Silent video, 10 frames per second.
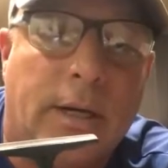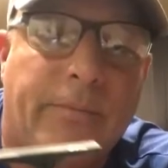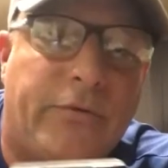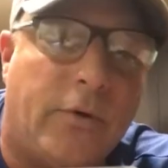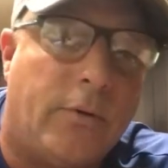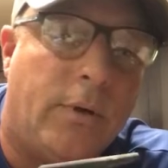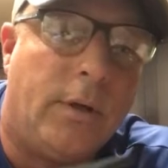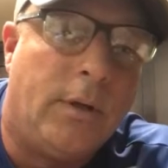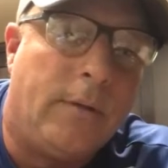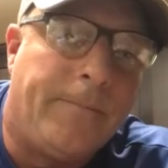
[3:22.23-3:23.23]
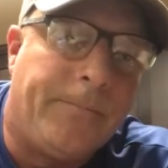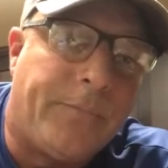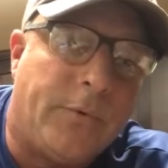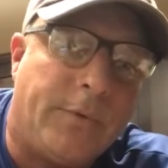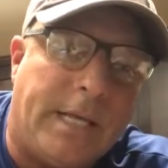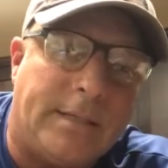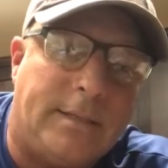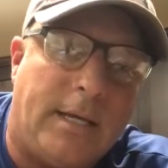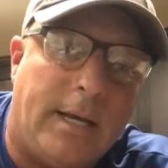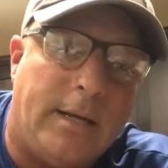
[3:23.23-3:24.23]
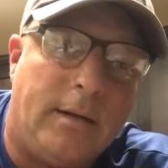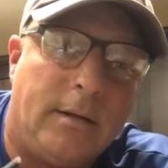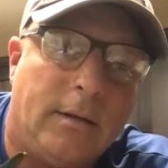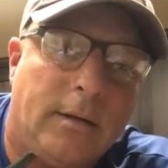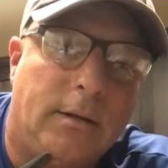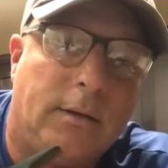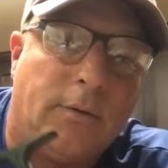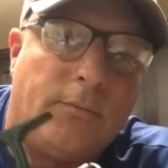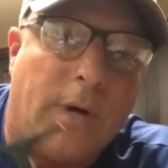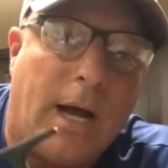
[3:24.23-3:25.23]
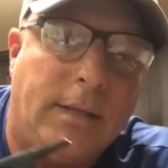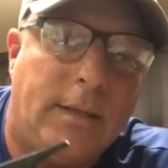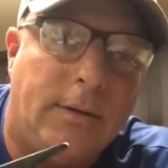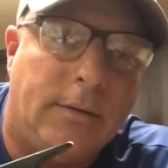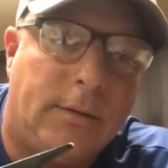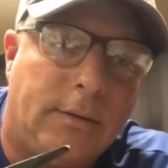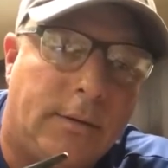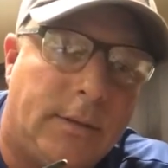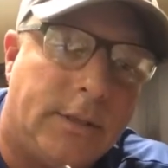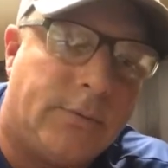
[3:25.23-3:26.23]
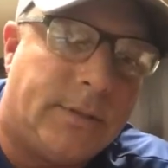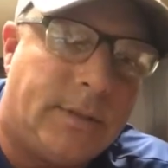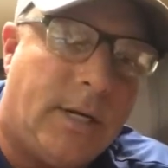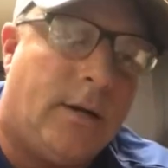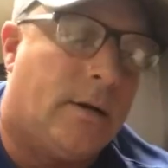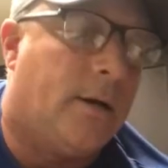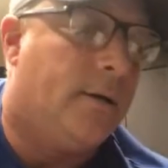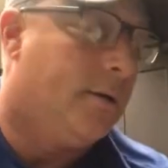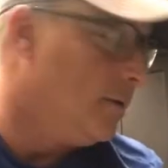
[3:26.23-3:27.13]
So with that said, the rod that this was sitting on